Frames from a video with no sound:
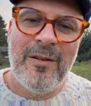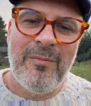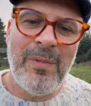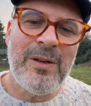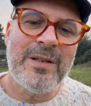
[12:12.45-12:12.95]

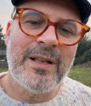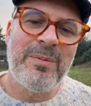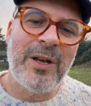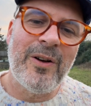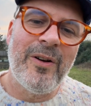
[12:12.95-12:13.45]
mostly
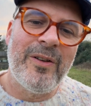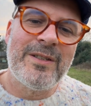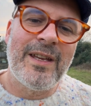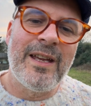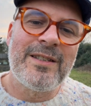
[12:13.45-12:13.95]

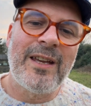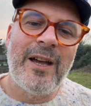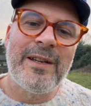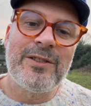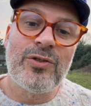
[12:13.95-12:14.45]
because it's
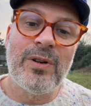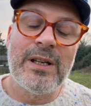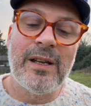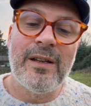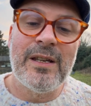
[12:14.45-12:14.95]
going to
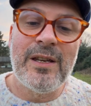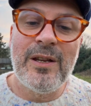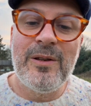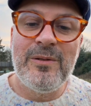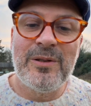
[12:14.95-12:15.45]
trigger
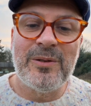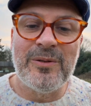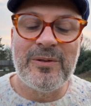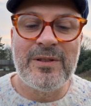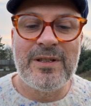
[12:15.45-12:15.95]
new
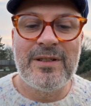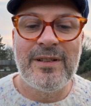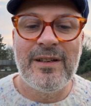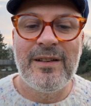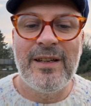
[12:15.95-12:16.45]
thoughts
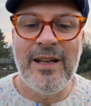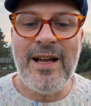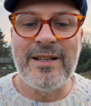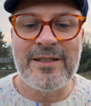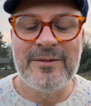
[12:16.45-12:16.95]
in
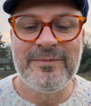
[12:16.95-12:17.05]
us.